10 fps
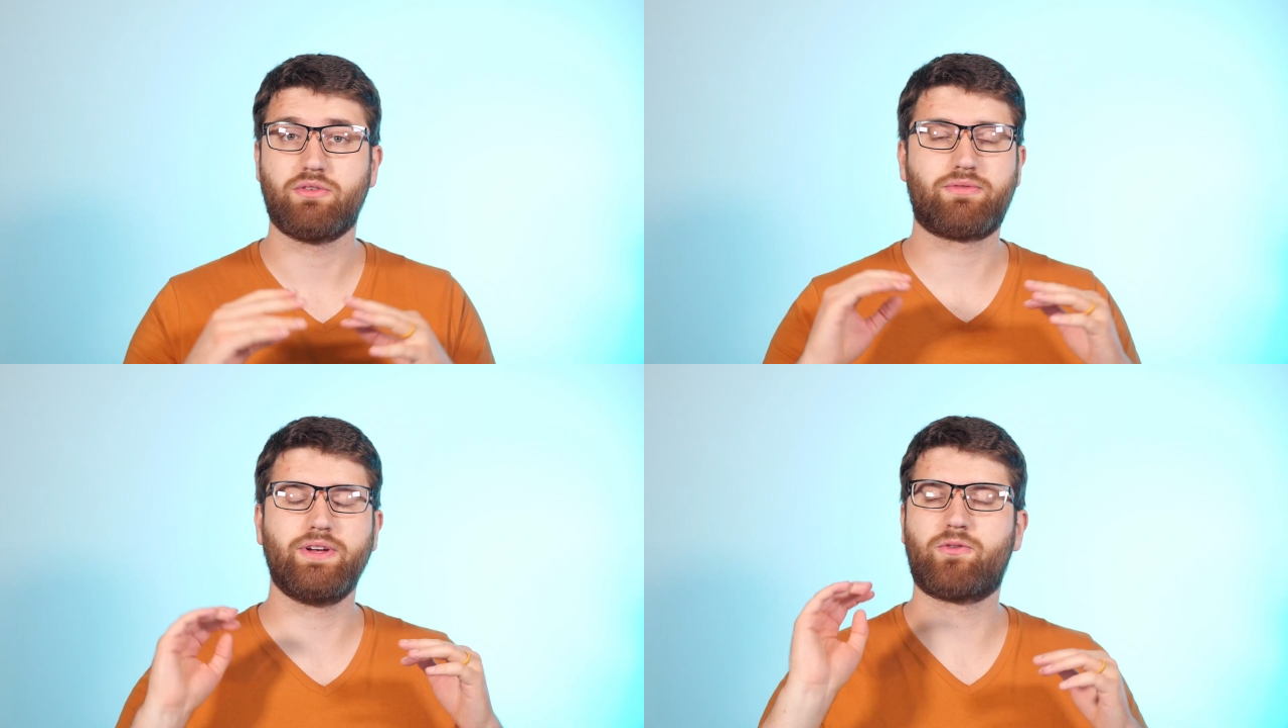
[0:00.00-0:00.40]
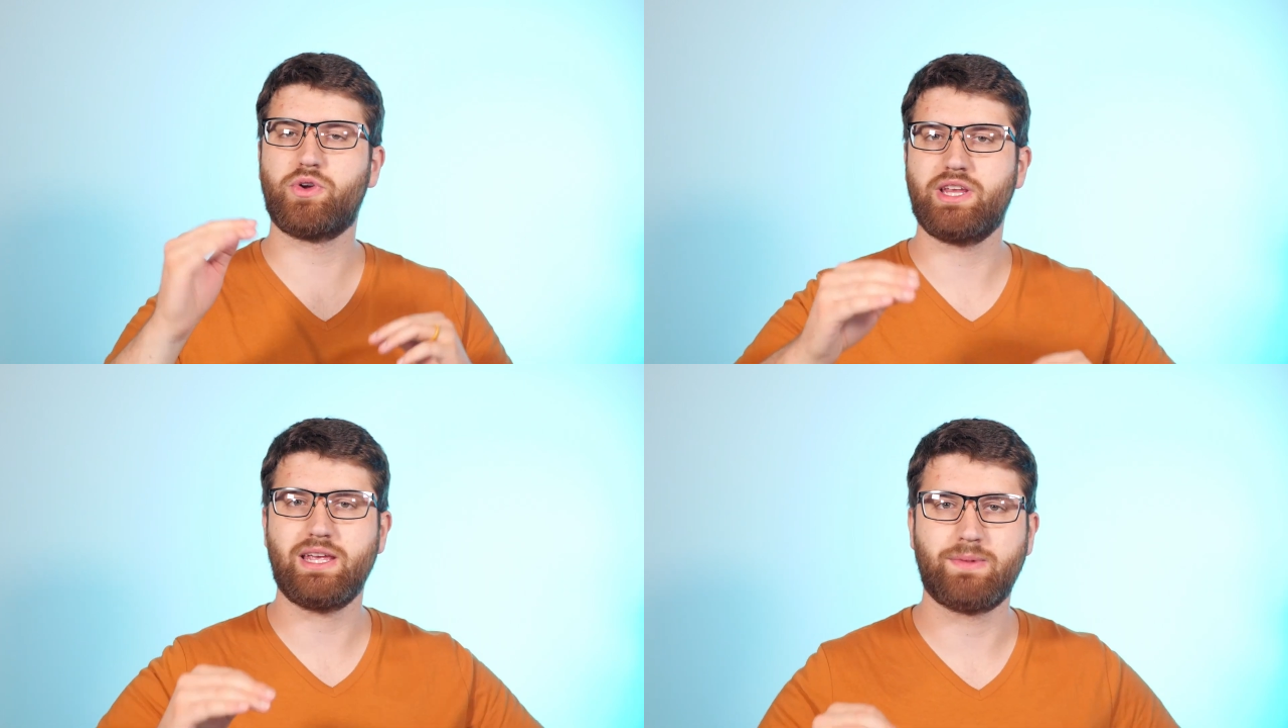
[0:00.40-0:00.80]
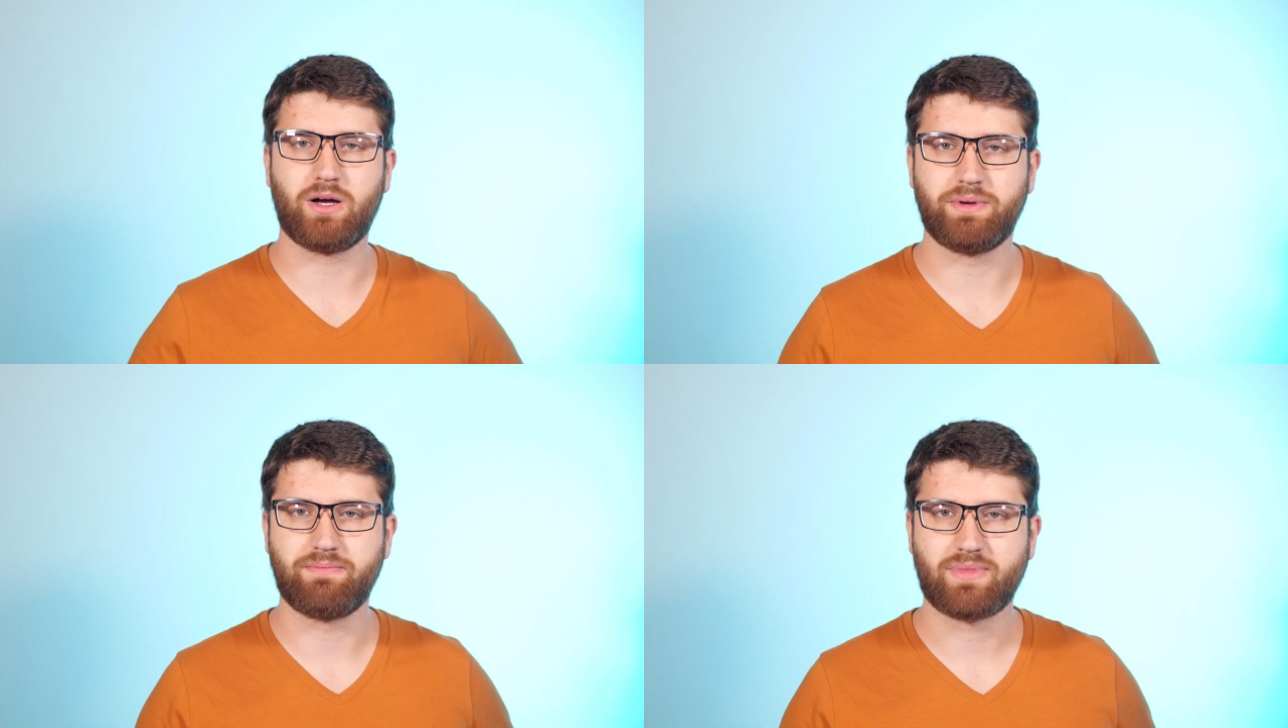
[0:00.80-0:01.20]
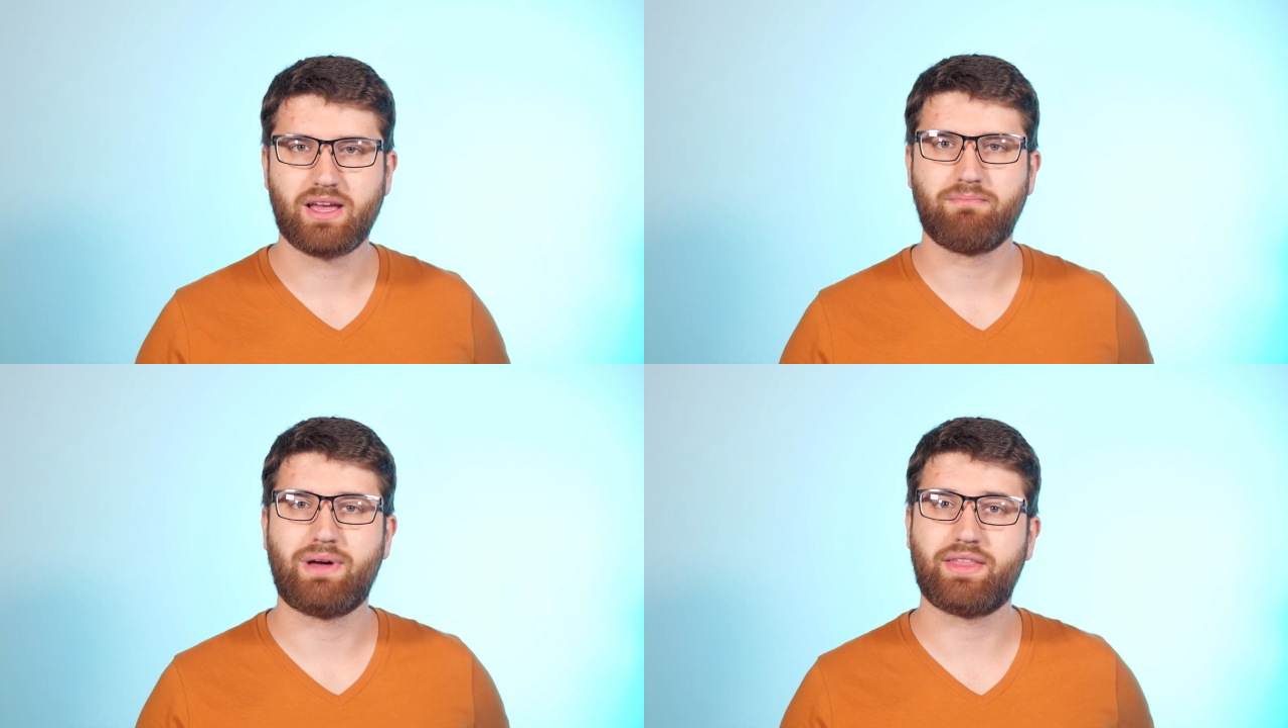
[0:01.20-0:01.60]
feel free to email me,
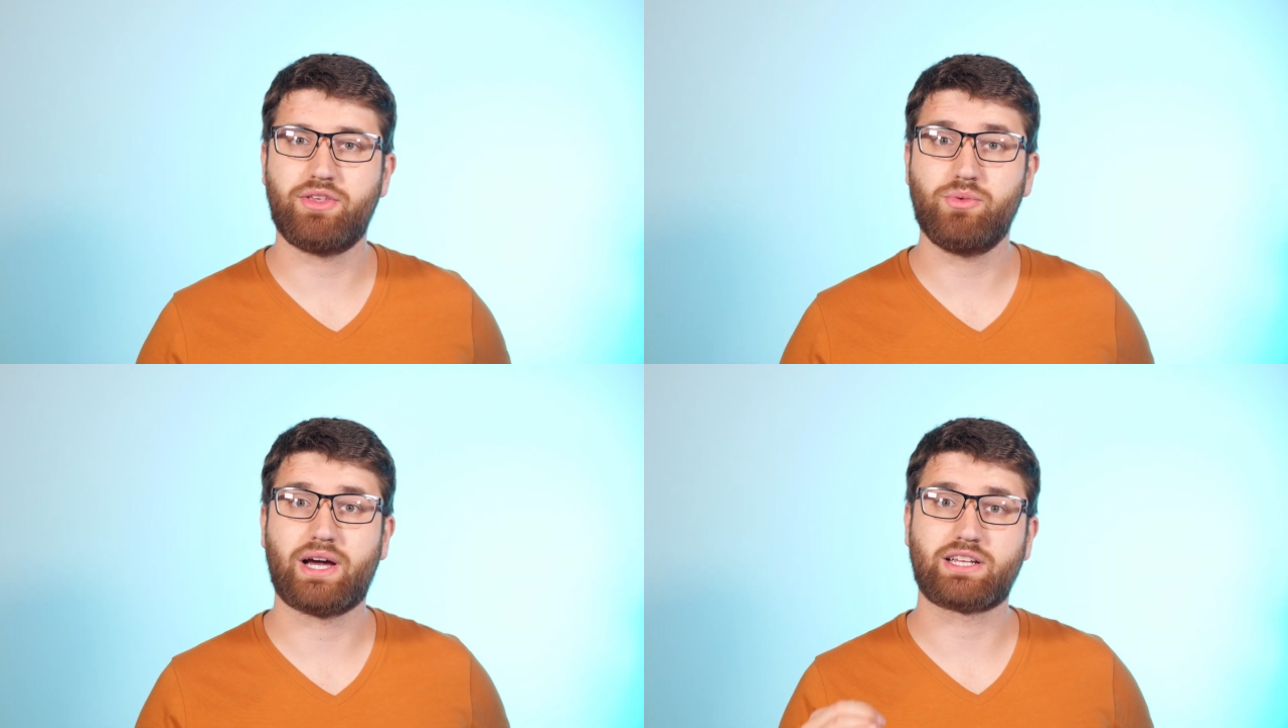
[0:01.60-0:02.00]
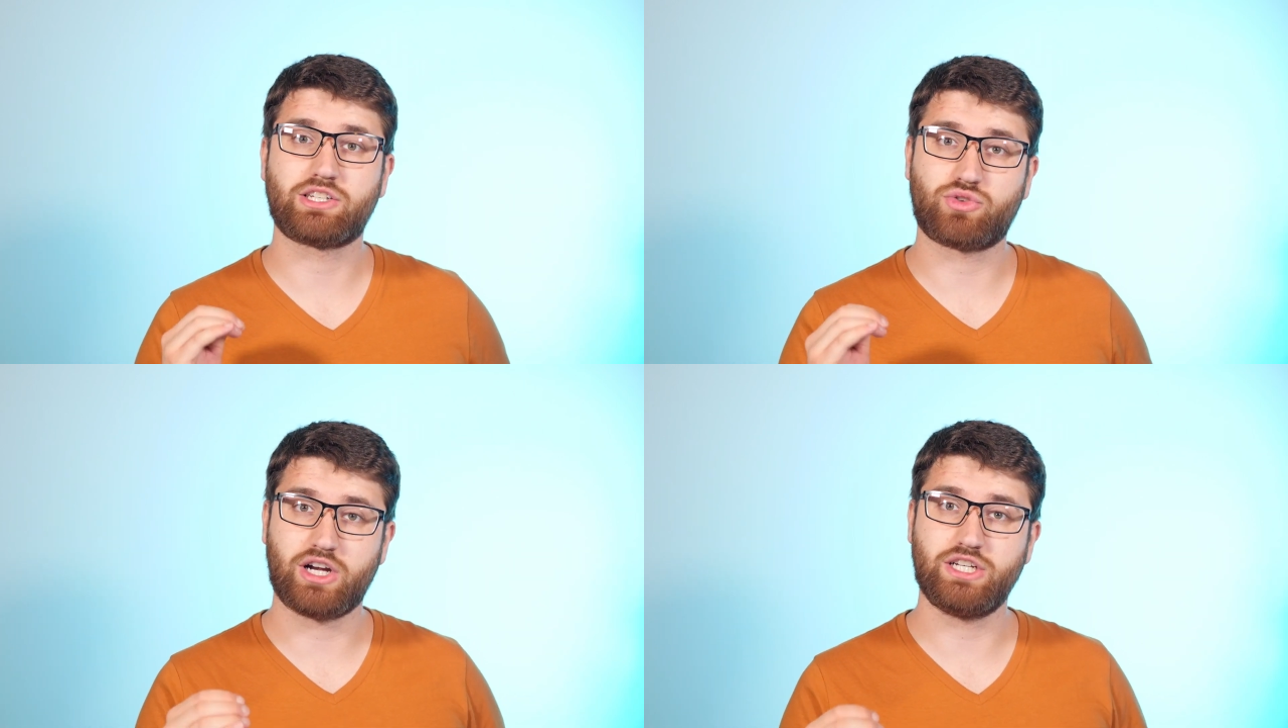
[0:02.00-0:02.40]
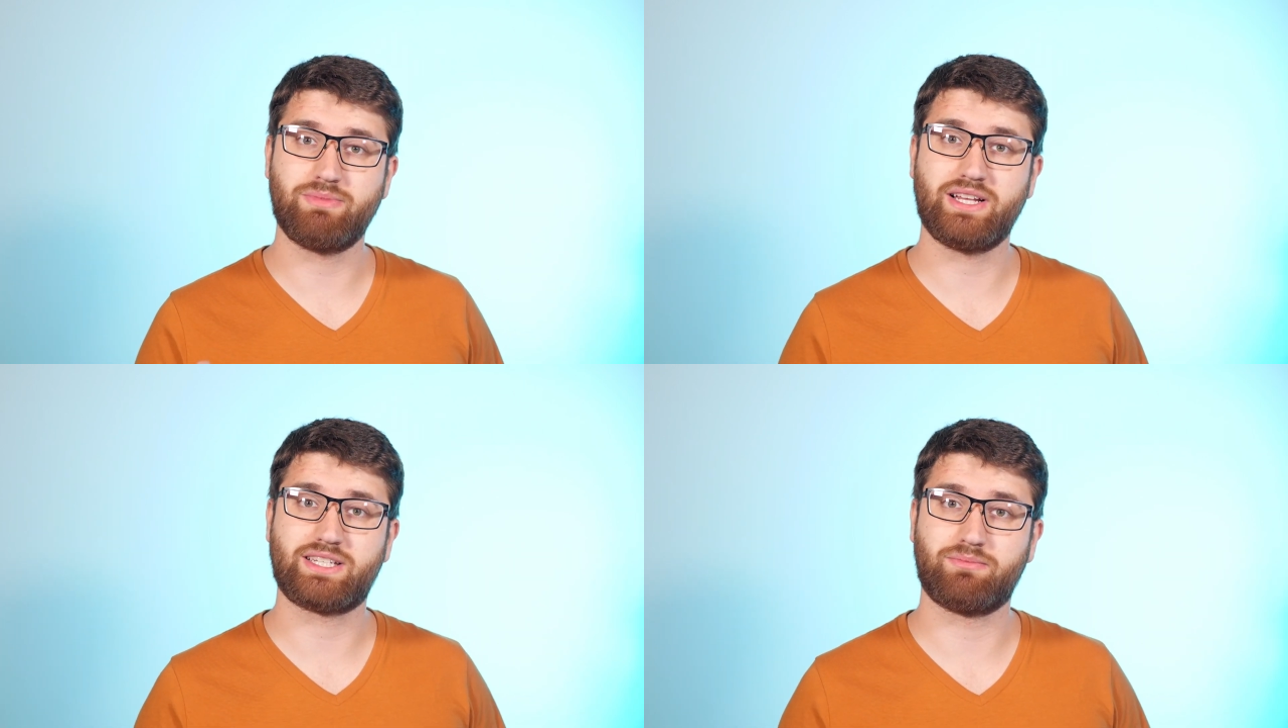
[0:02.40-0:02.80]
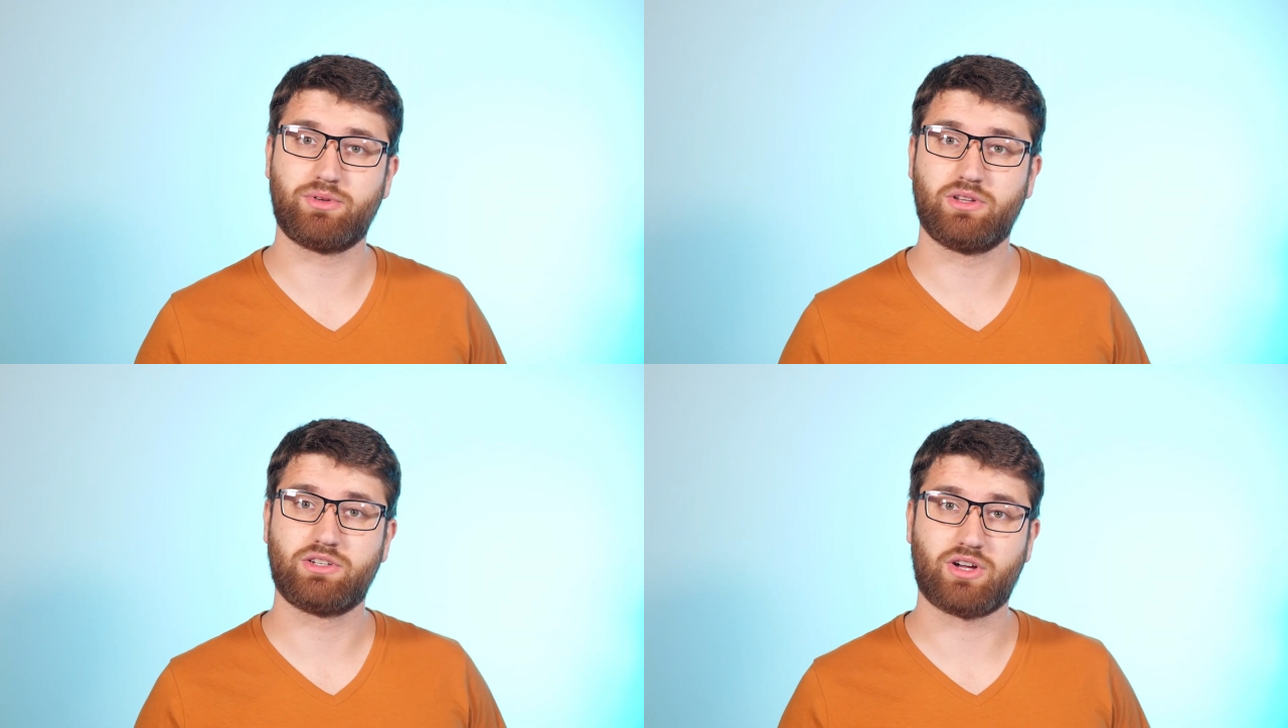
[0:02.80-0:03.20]

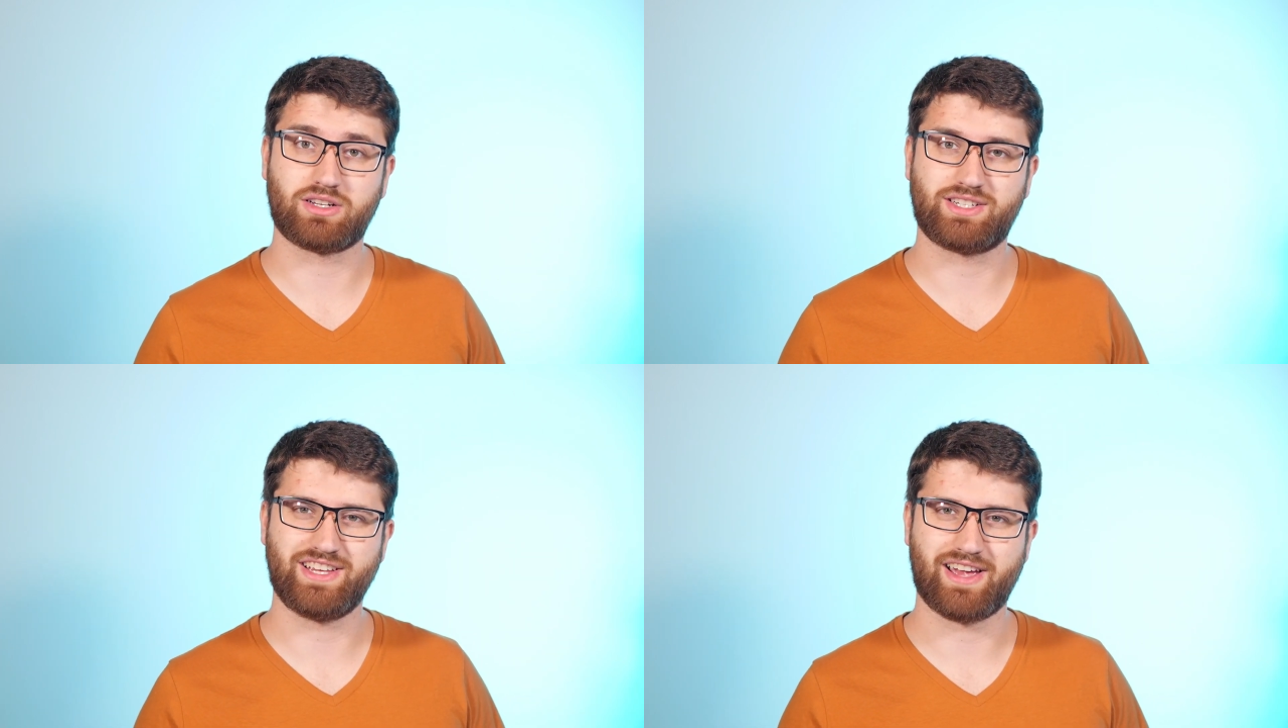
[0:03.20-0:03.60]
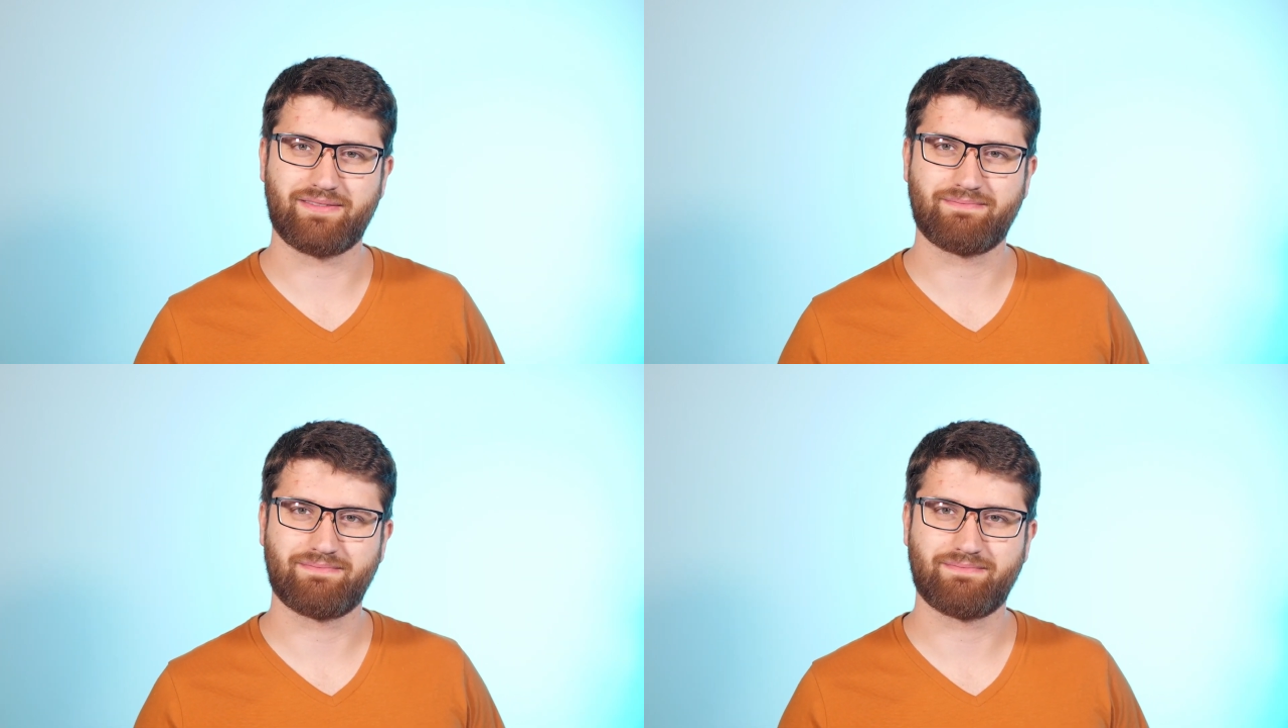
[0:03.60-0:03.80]
matthew@strategymadesimple.ca.